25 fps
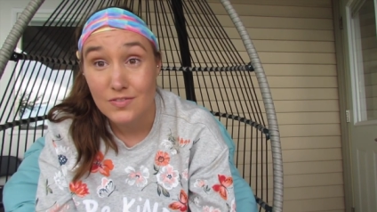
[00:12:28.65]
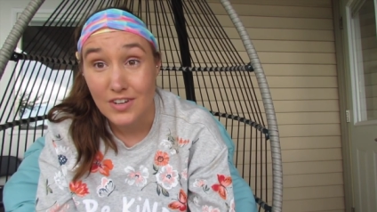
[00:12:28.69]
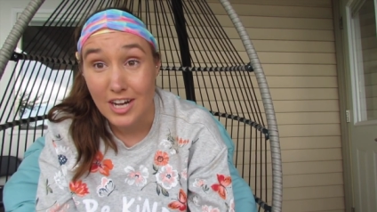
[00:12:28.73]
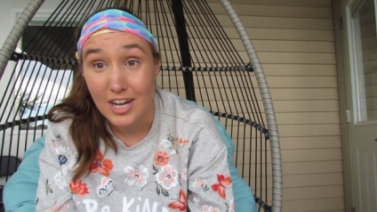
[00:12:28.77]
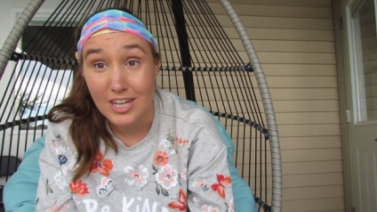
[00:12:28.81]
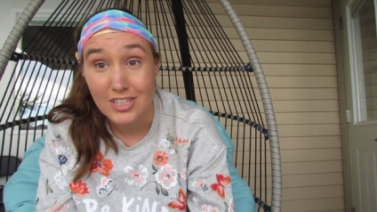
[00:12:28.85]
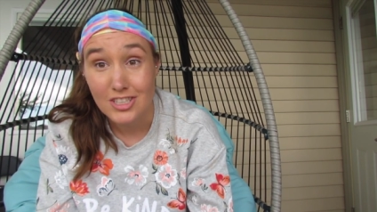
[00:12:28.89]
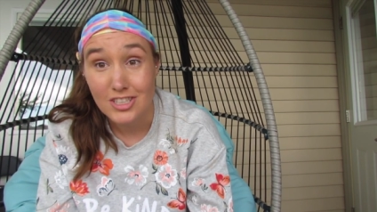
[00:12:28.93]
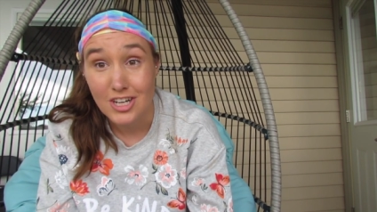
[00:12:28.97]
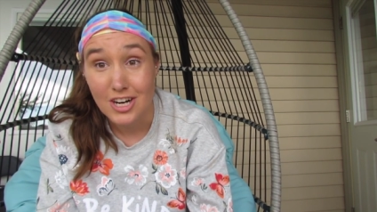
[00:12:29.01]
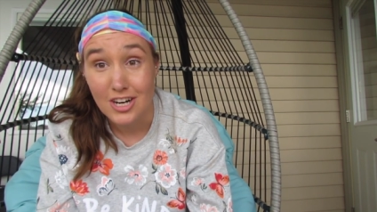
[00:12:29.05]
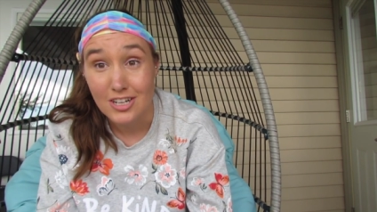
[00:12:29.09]

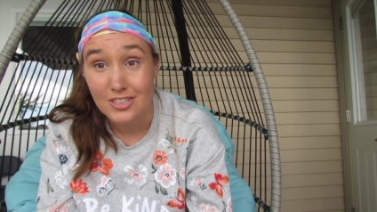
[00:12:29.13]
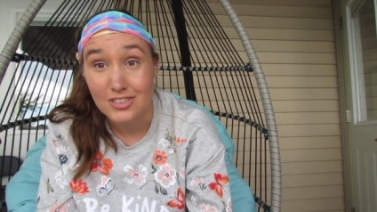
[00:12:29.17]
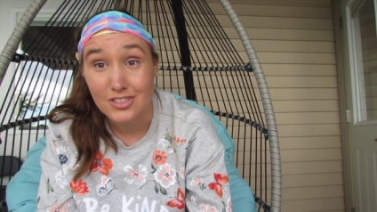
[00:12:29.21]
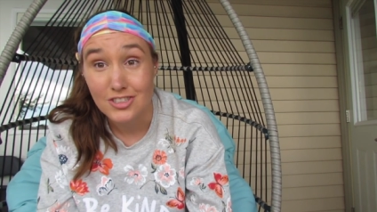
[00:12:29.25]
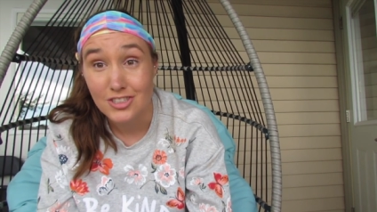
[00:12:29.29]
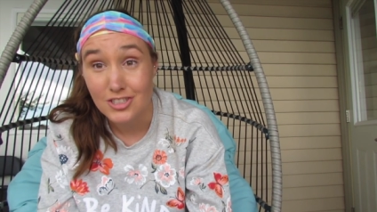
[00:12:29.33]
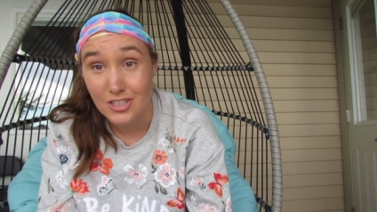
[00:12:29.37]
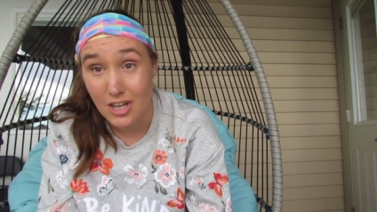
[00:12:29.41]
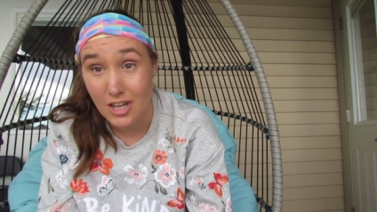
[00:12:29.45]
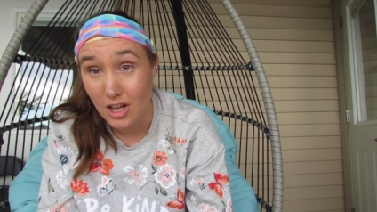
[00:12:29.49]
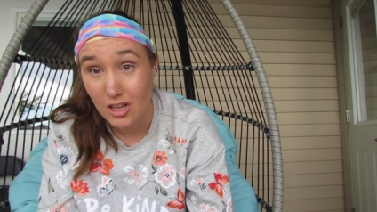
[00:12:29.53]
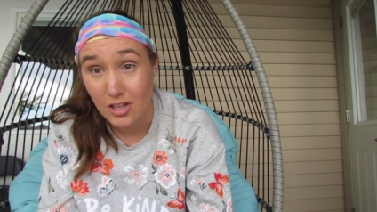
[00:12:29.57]
flashcards
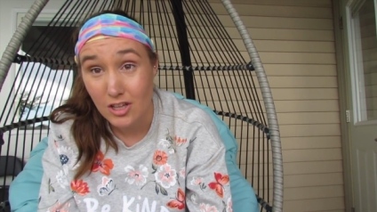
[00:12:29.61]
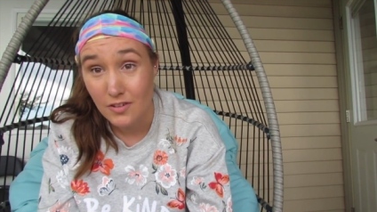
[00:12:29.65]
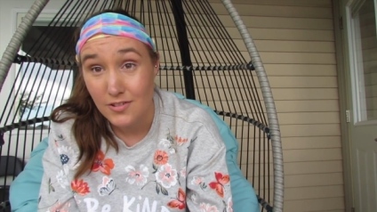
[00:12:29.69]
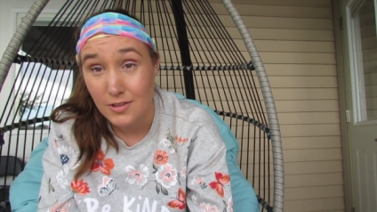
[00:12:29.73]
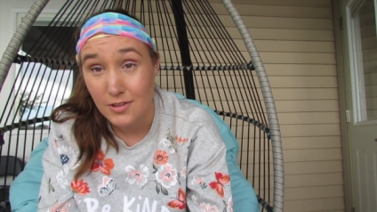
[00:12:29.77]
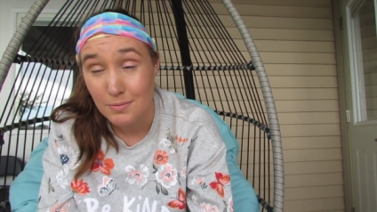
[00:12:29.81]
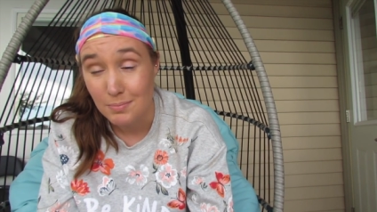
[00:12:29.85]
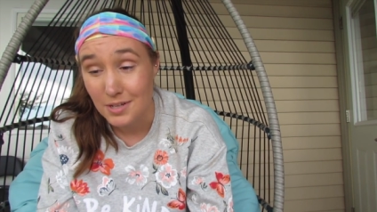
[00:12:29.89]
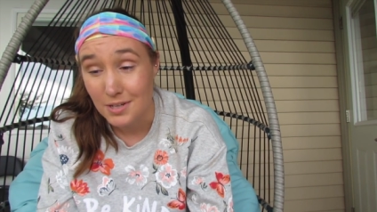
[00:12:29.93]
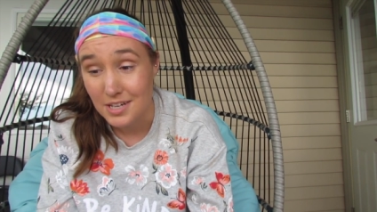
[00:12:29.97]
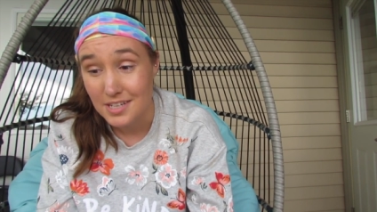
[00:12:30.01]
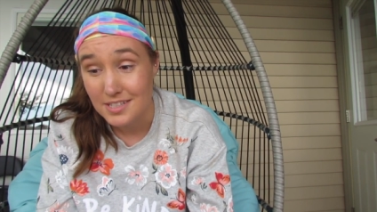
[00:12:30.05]
just all over
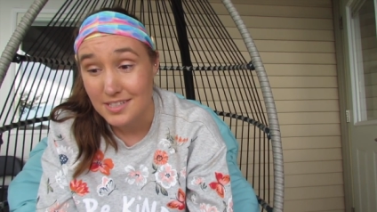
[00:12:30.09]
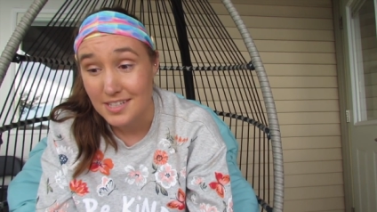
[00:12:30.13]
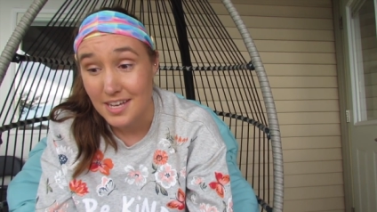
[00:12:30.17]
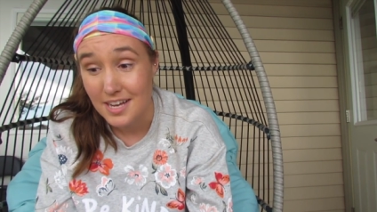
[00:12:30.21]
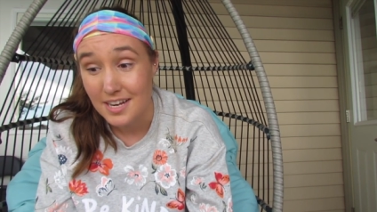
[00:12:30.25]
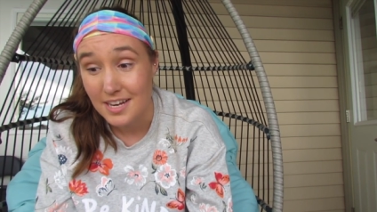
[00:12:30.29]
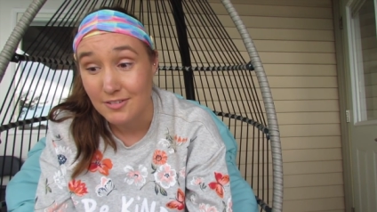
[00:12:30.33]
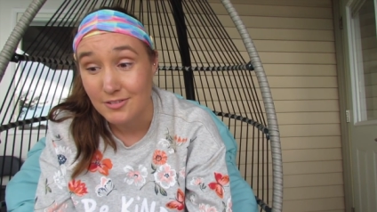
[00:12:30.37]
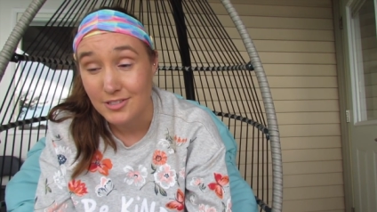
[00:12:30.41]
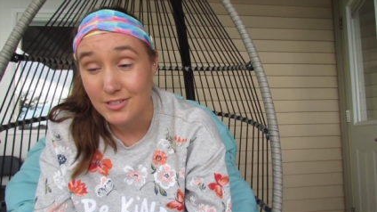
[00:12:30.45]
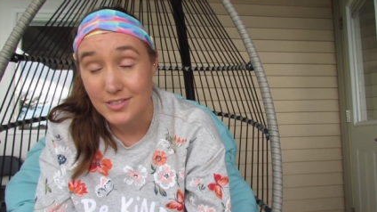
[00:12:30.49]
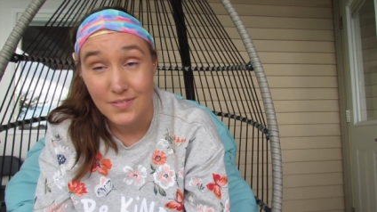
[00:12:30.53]
the place,
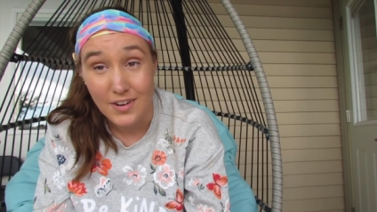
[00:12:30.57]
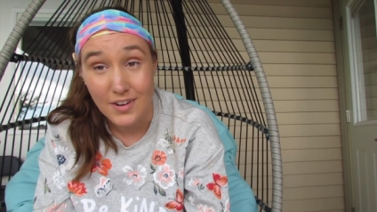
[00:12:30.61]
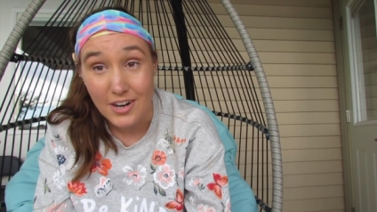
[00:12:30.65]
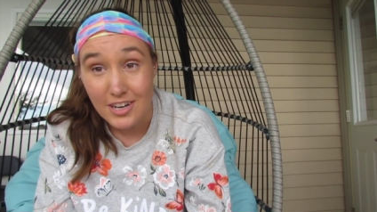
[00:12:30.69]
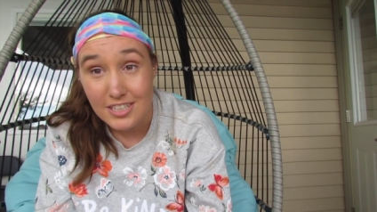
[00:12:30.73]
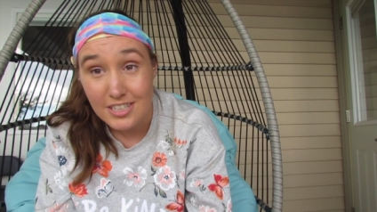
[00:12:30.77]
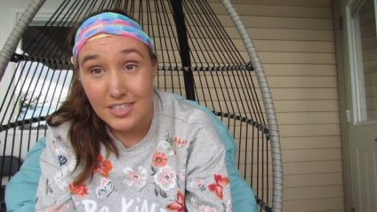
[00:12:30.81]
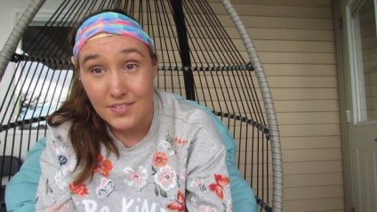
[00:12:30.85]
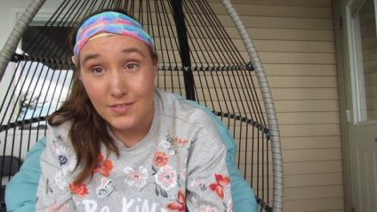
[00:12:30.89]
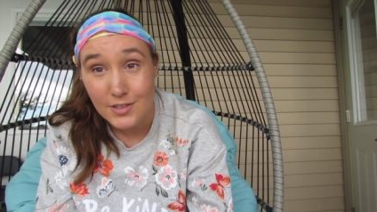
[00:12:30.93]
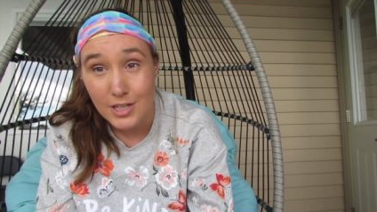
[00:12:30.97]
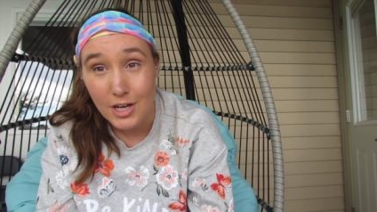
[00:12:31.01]
and it was
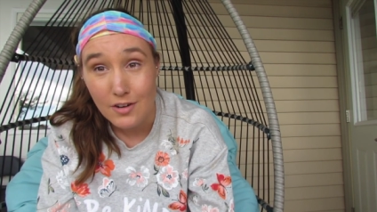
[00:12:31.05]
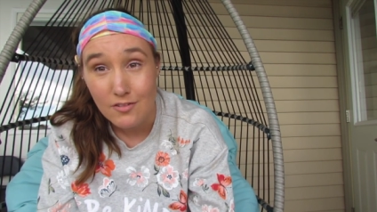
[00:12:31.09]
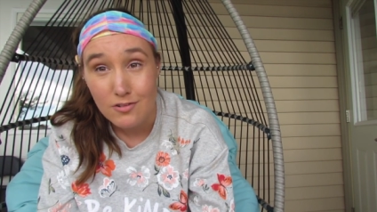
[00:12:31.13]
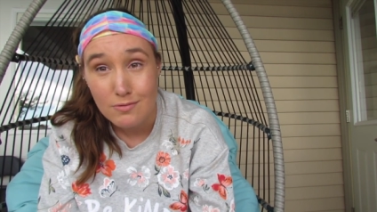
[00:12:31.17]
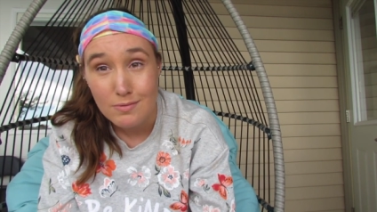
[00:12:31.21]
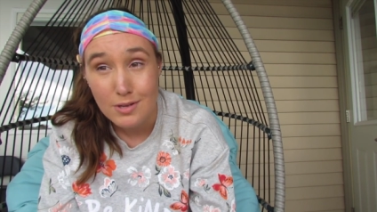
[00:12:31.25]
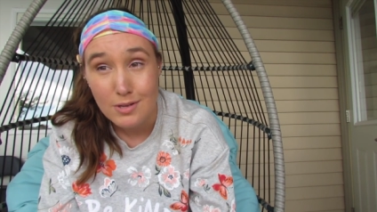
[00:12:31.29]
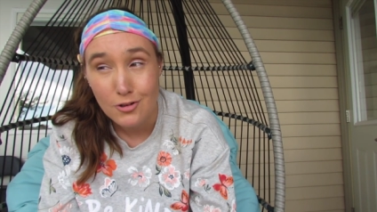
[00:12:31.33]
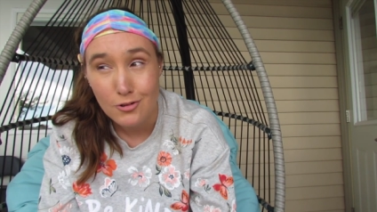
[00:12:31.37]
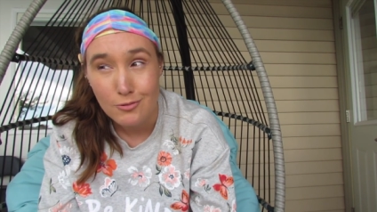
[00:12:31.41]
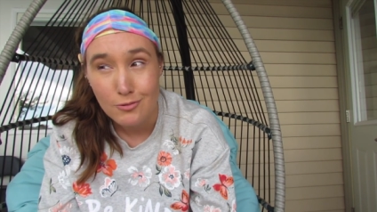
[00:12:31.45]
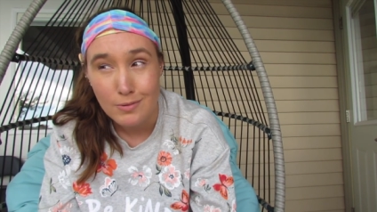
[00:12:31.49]
very difficult for
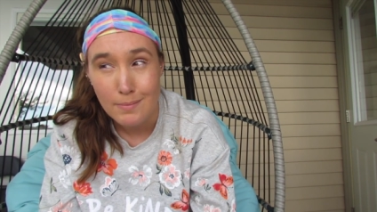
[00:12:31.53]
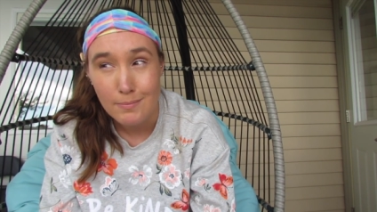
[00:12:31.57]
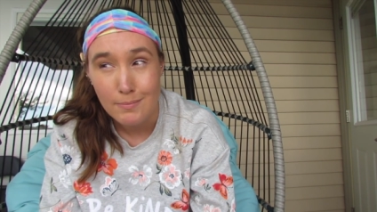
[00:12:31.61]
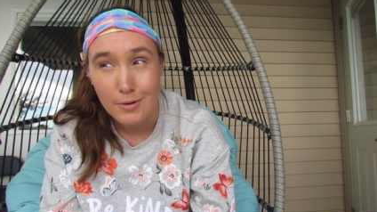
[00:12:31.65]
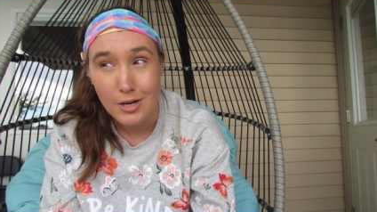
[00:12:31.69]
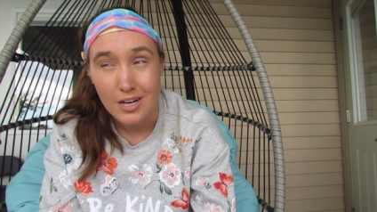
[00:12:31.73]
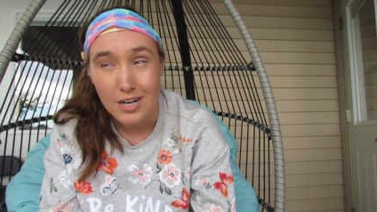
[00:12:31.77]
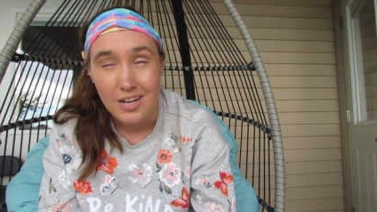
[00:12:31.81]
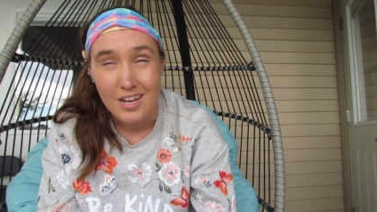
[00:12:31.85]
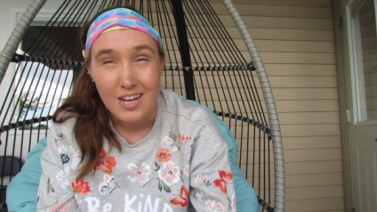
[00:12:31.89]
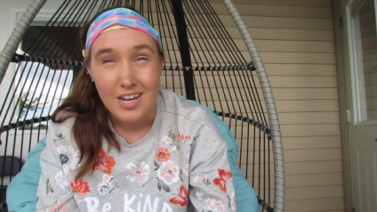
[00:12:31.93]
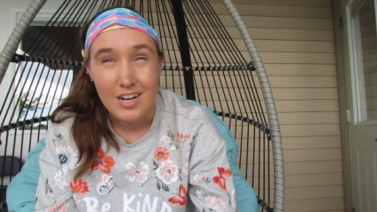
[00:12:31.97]
me to remember